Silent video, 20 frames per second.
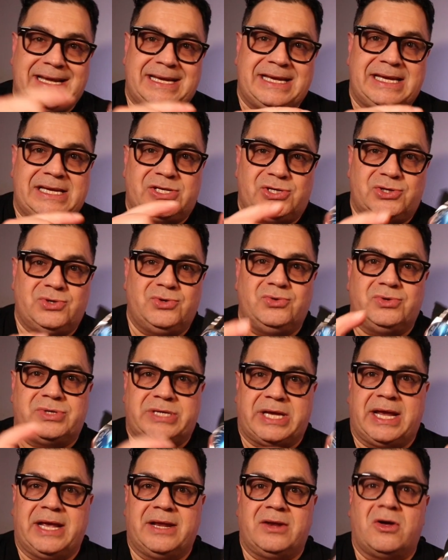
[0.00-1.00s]

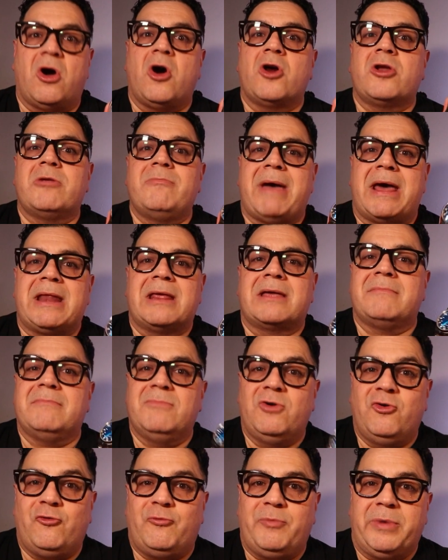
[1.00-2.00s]
8210 automatic
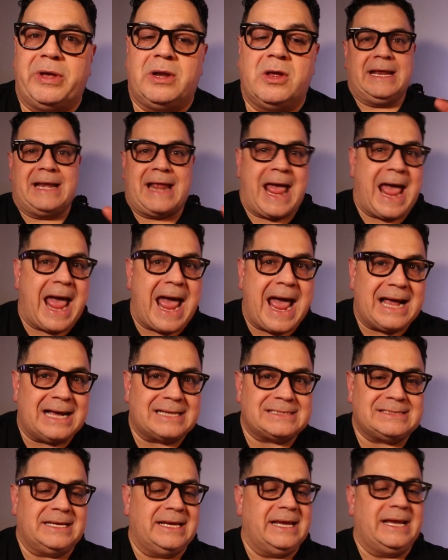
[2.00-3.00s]
movement. It
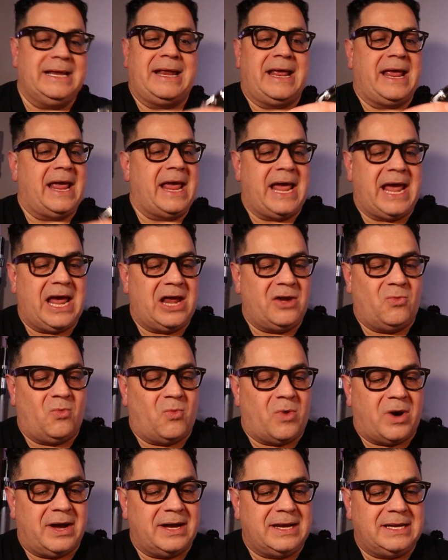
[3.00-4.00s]
hacks, it
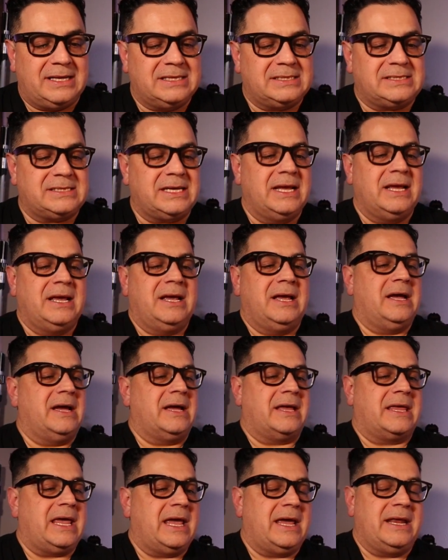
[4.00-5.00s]
hand winds.
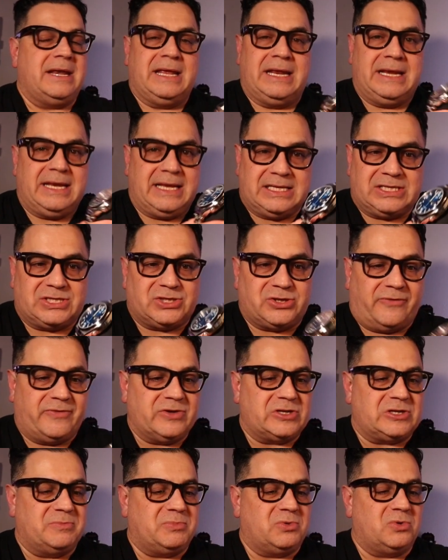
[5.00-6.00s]
Again, it is
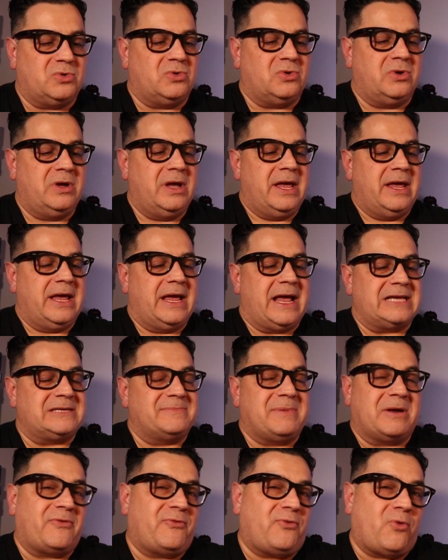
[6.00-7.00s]
serviceable. It has
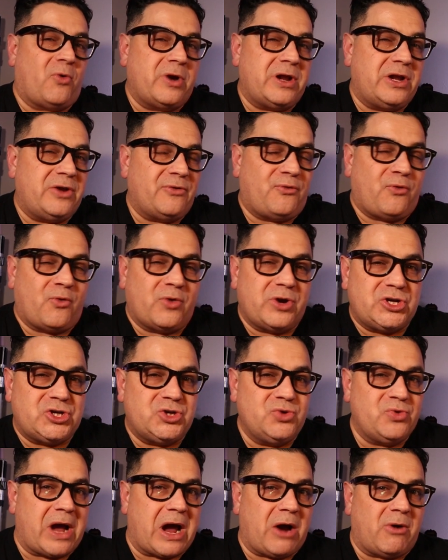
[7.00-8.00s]
about 40 to
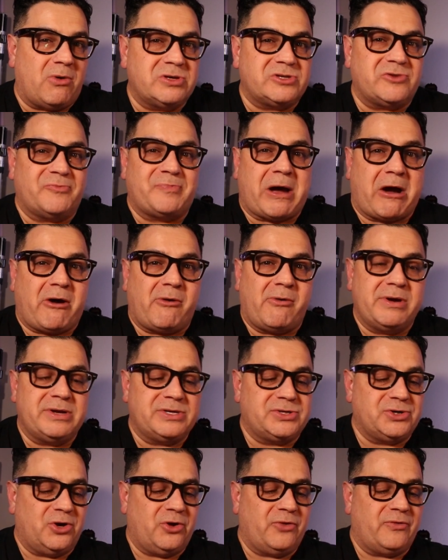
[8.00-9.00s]
42 hours of power
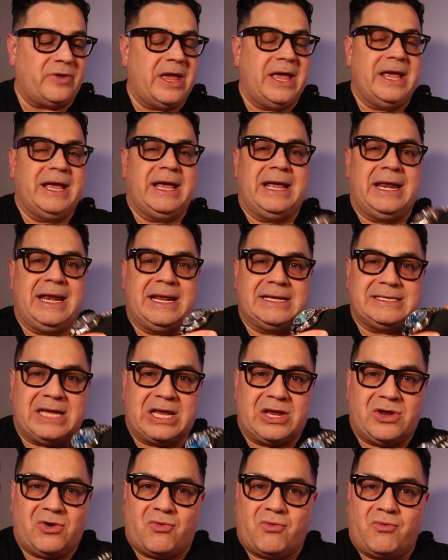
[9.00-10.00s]
reserve. It is
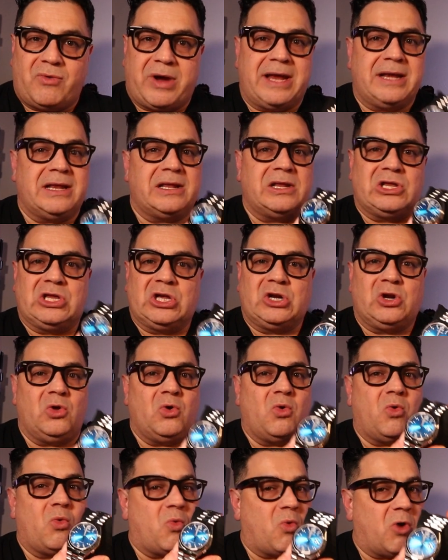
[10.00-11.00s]
a great
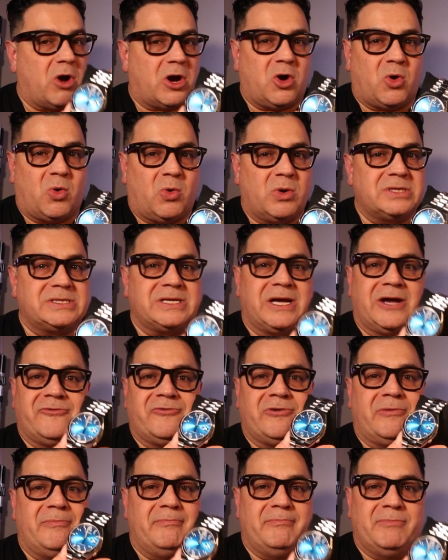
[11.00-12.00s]
little workhorse
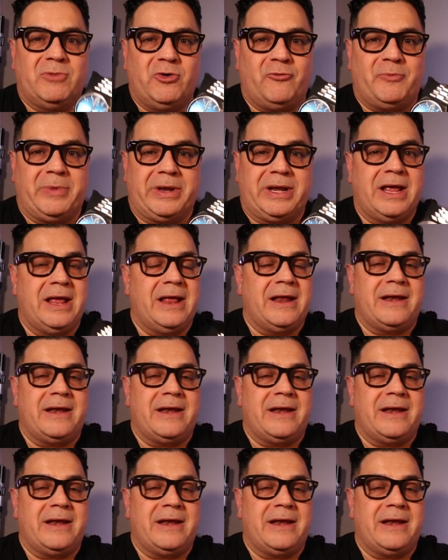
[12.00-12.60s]
of a movement.